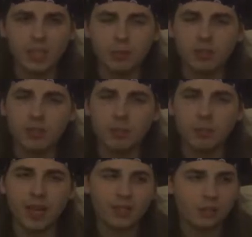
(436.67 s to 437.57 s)
he
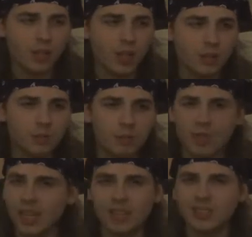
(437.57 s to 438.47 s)
returned back to her,
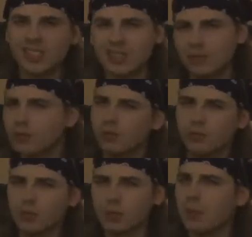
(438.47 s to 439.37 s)
but not
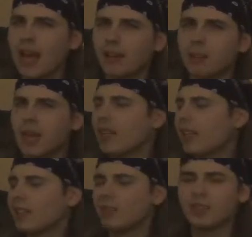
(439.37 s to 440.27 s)
with Batman
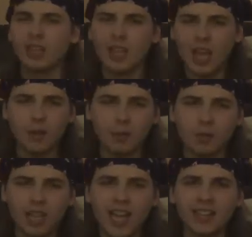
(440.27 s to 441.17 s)
and
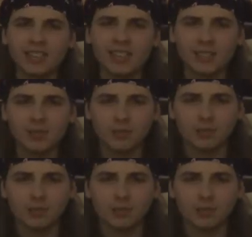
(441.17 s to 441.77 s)
everyone else,